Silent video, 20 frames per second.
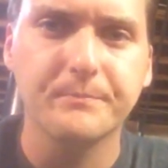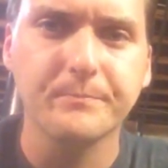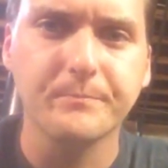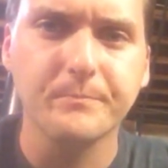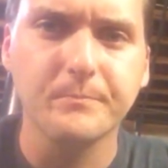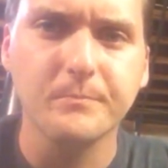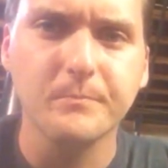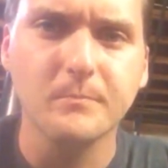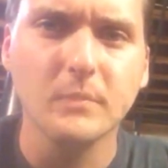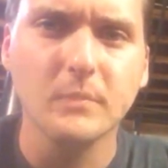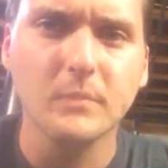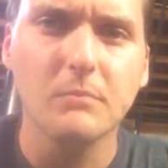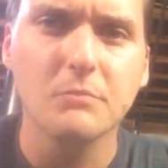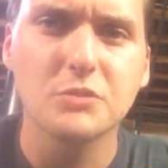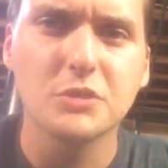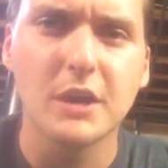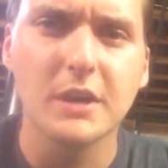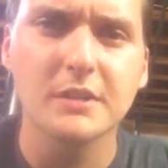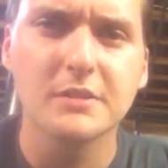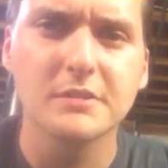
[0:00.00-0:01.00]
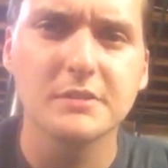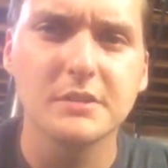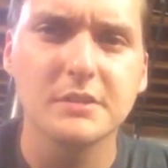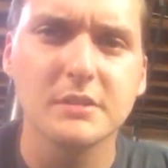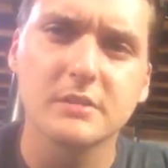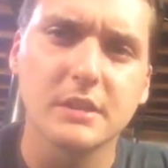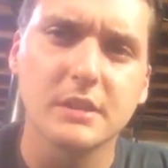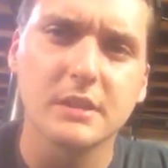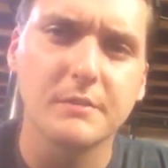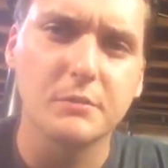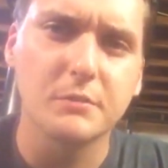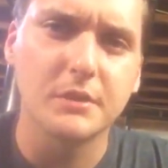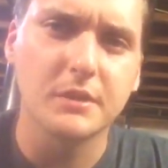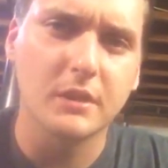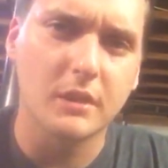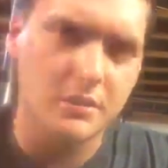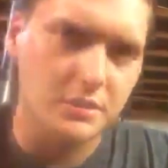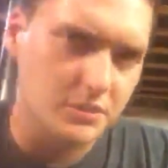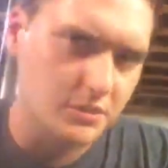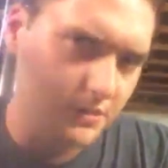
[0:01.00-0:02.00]
I'm trying to sell a 71
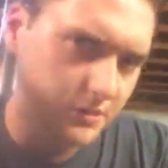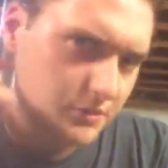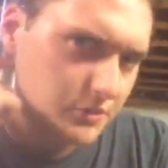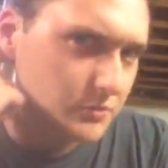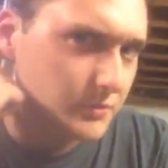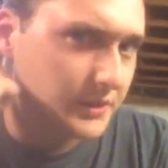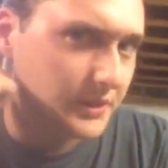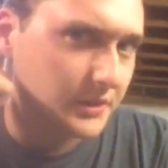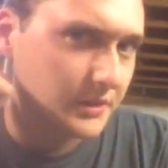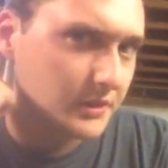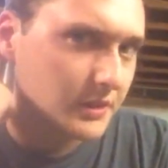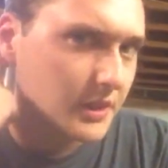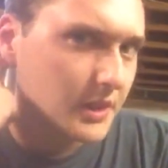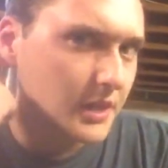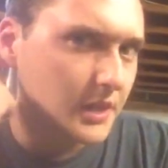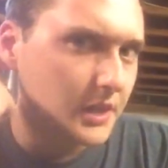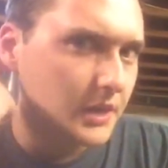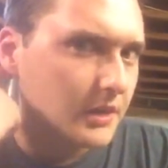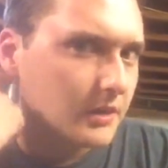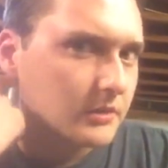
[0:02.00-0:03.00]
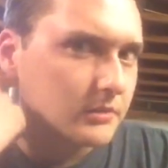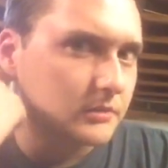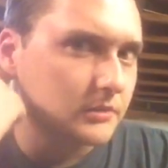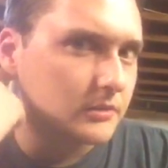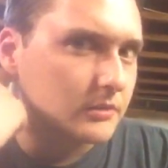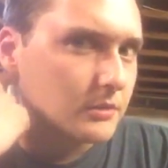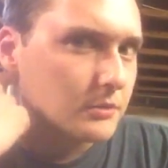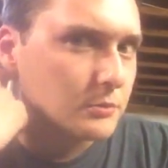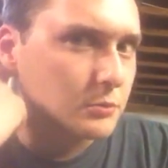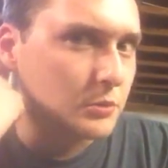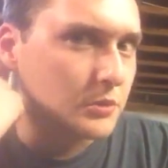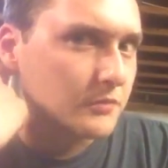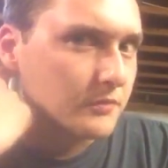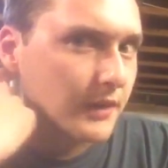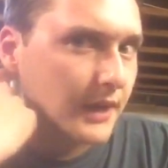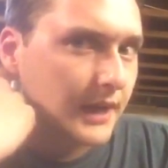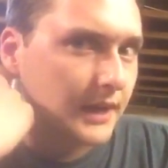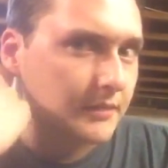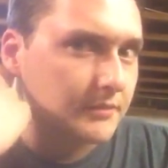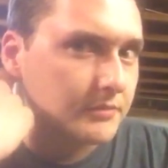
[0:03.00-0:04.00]
Dodge Dart Swinger
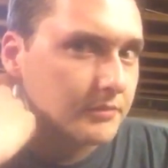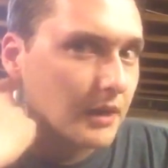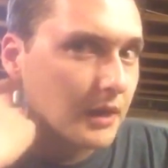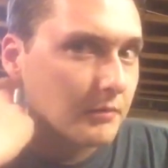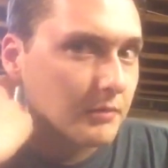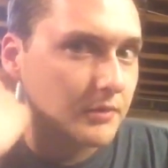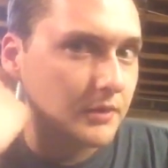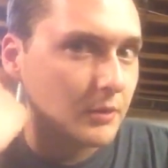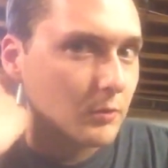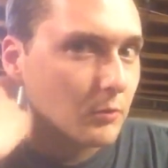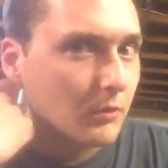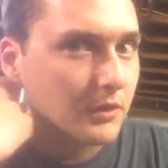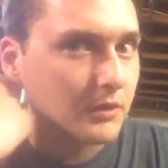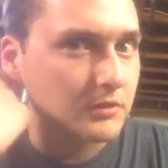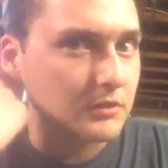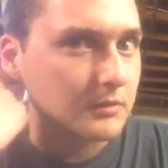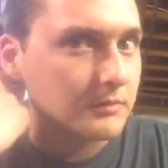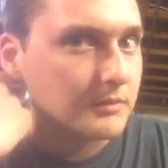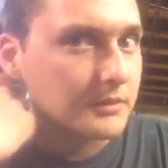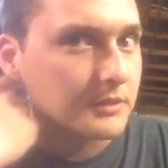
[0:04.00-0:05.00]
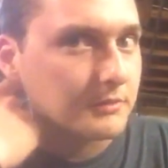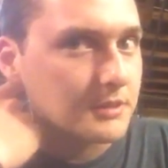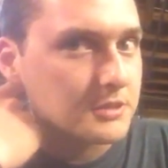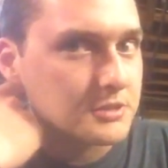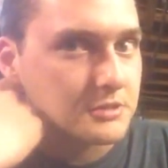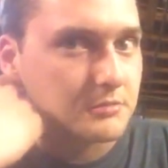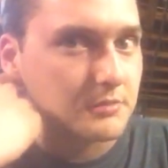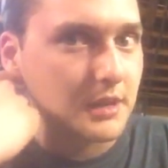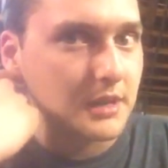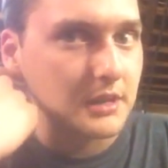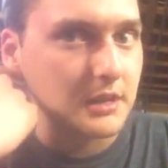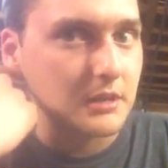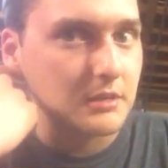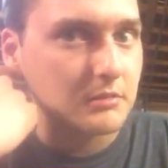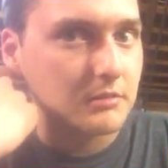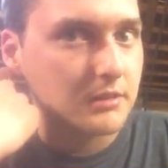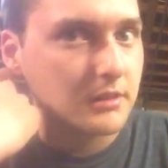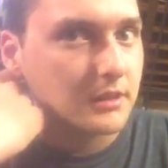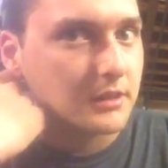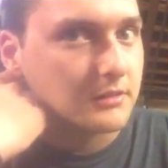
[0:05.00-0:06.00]
225. Everything works, even the original
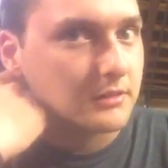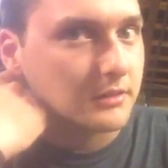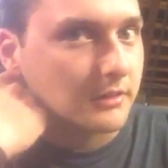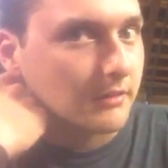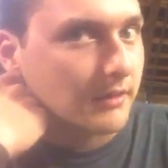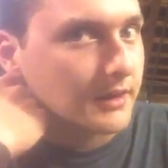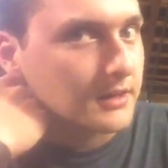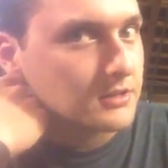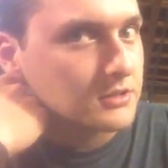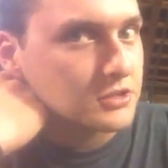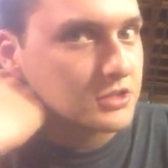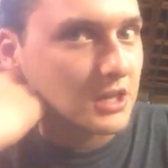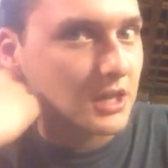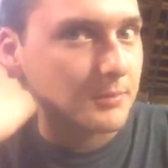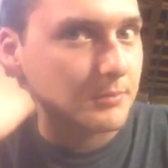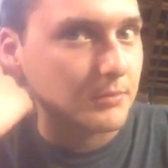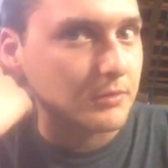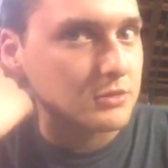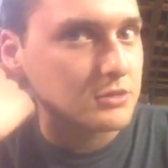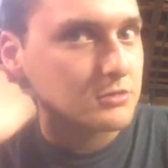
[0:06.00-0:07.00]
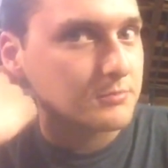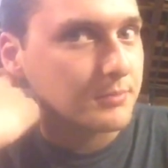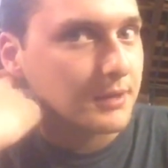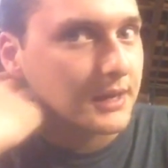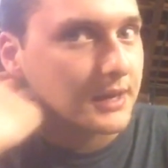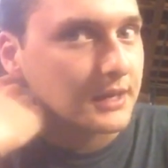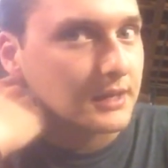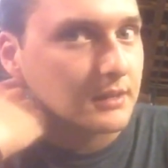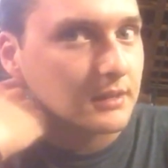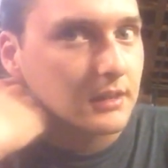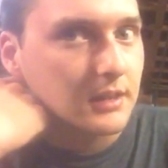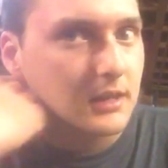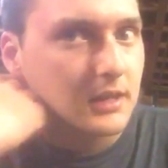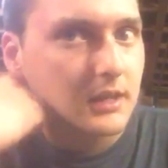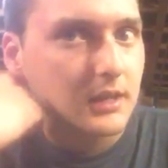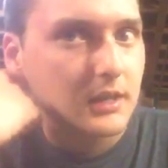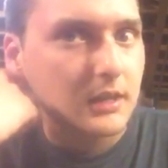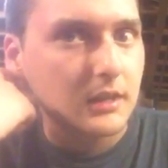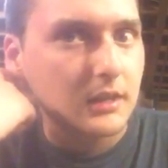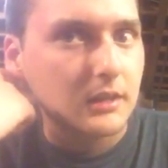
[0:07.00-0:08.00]
radio. It's in great shape. Original paint
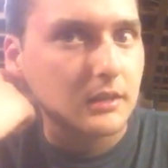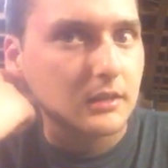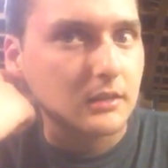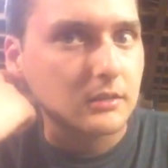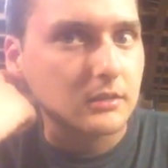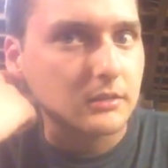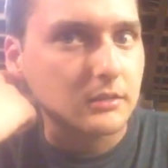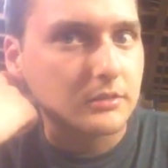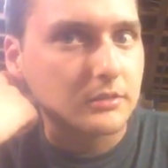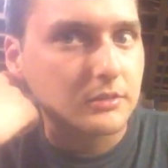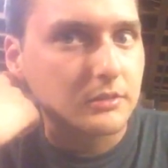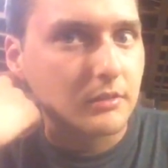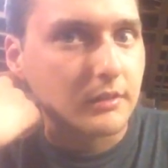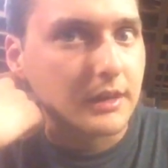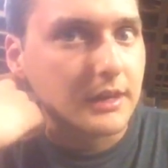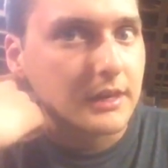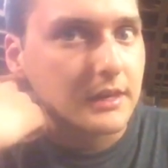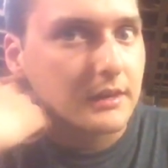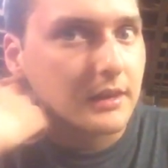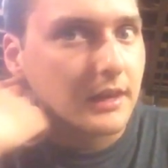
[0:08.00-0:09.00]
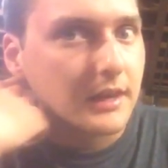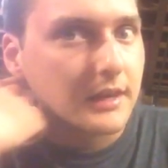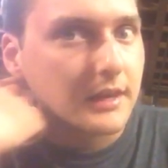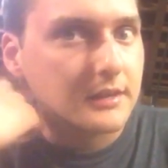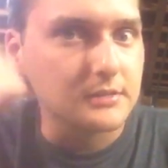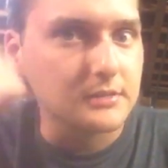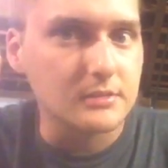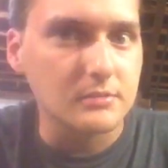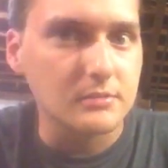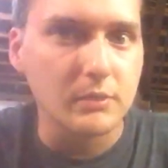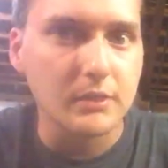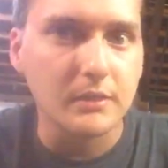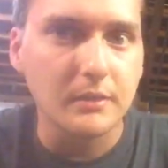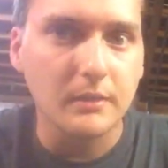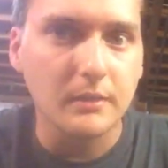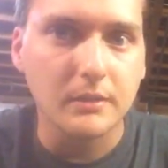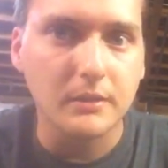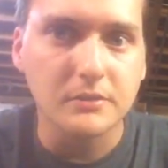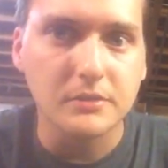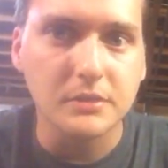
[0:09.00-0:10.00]
looks great as
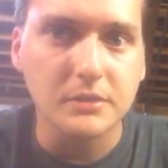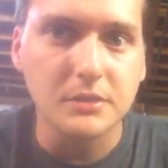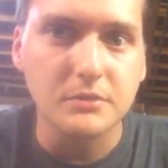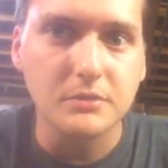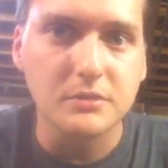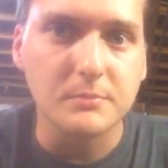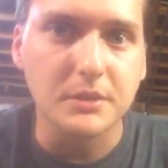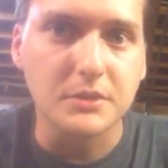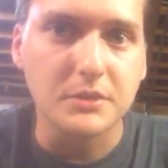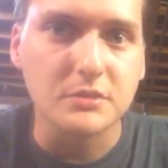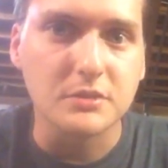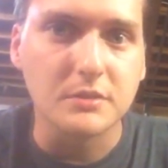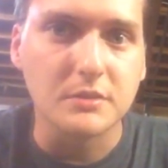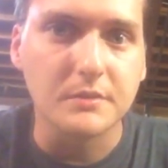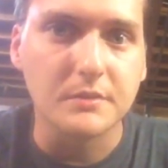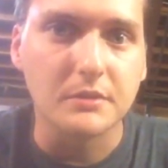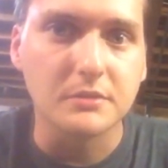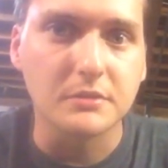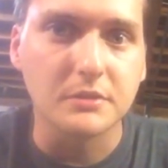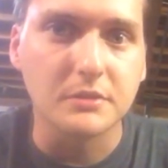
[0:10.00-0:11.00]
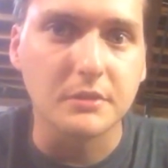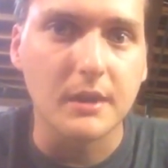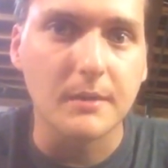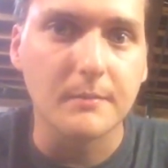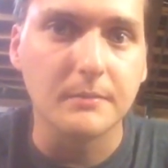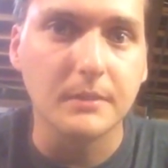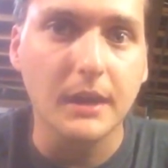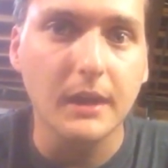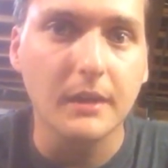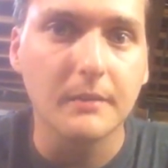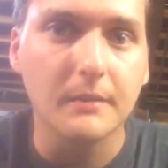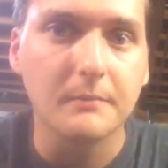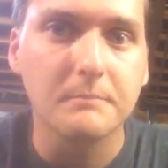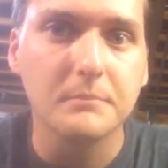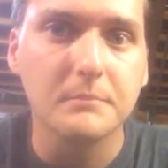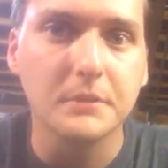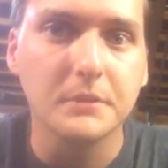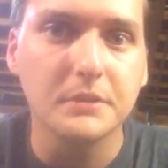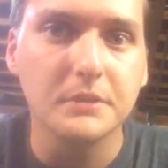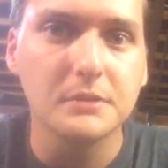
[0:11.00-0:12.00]
well. I'll send you some pictures of it on Instagram. Yeah,
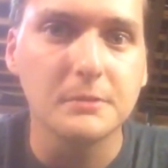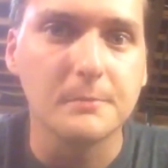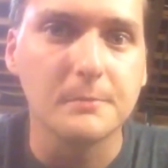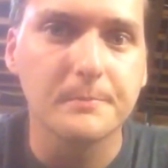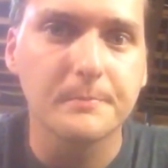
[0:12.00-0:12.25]
please do.